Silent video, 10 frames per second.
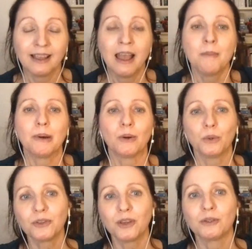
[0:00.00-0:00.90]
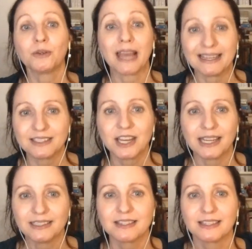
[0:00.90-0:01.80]
but also you can
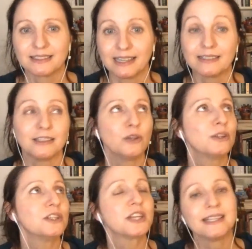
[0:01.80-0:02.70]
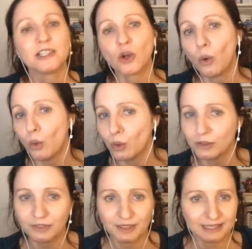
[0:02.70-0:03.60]
change things later. You can change all
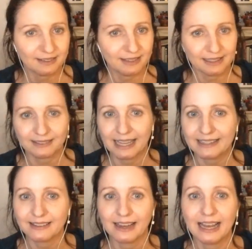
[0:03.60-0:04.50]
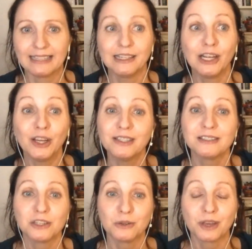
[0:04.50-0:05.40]
of these things later and learn learn
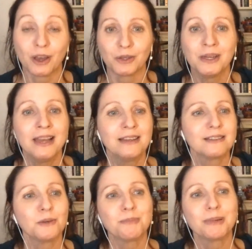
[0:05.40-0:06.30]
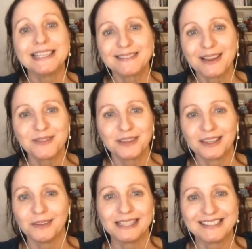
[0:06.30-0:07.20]
as you go. So please don't think
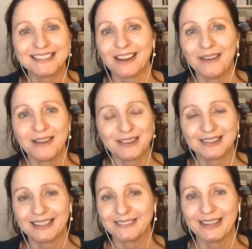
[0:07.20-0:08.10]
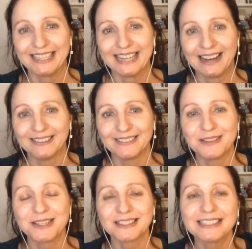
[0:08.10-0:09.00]
you need to know everything right now. You
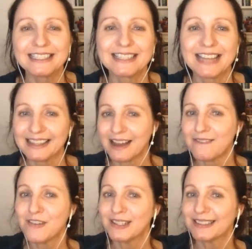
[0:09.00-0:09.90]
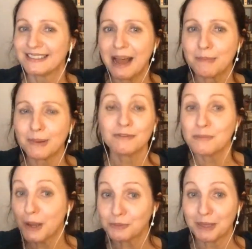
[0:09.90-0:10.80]
just need to take that first step. And for
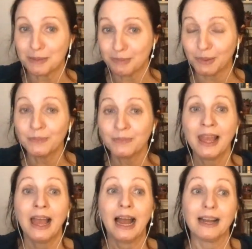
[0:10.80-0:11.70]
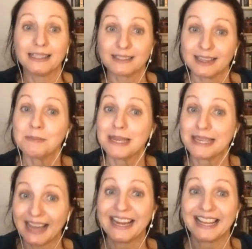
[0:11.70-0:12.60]
most people, uh, it's going to be
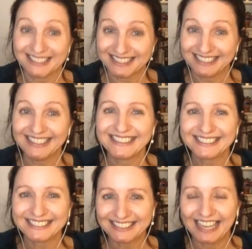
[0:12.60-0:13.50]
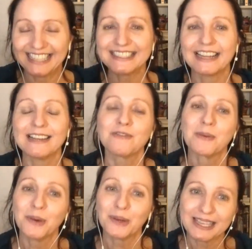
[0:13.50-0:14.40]
get an editor, as you said. And if they
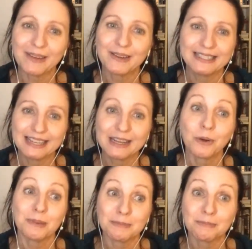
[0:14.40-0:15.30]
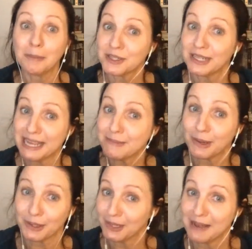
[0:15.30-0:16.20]
want to go indie, it will be publish an
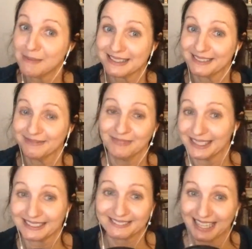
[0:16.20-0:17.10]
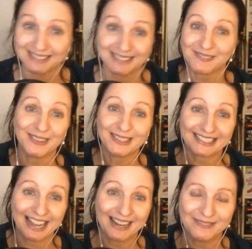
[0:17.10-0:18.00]
ebook on Amazon. Like that's the first
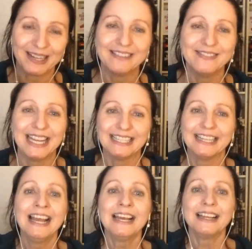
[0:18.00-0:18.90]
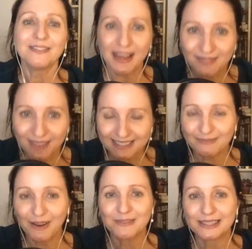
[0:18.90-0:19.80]
step. And then then there's
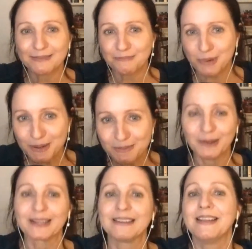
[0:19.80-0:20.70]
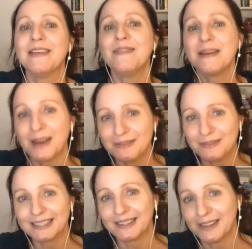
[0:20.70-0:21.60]
might be the print book, and then there might be
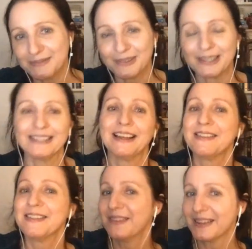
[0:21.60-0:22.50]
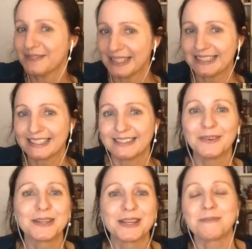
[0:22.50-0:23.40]
the library, and then there might be the
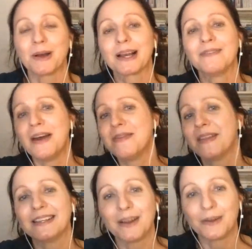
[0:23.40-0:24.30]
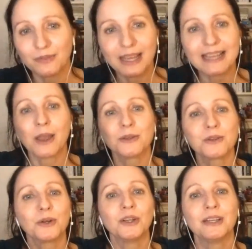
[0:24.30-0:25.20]
audiobook, and then you know it goes
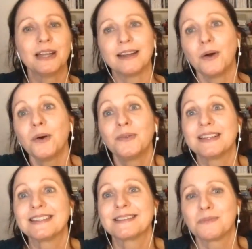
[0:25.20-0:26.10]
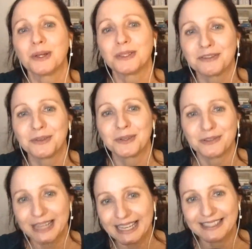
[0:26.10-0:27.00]
on and on. This is a wonderful
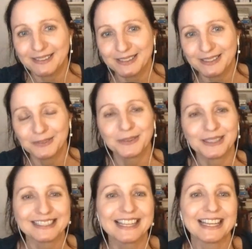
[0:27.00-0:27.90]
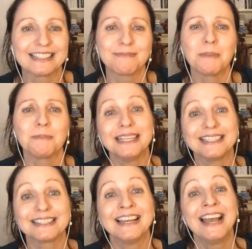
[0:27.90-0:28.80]
career. You can do all these things, but
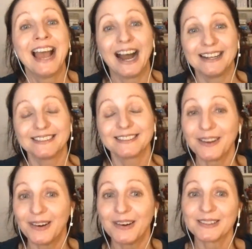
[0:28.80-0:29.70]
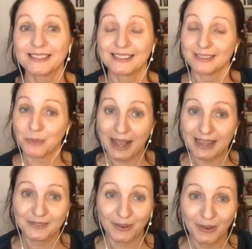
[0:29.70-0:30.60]
please uh, start where
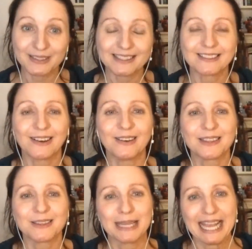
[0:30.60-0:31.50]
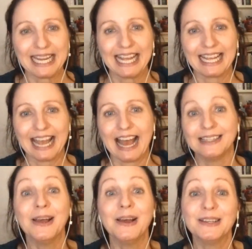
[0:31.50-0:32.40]
you are and start at the beginning and
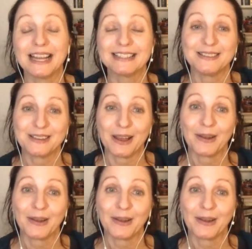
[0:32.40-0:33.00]
learn as you go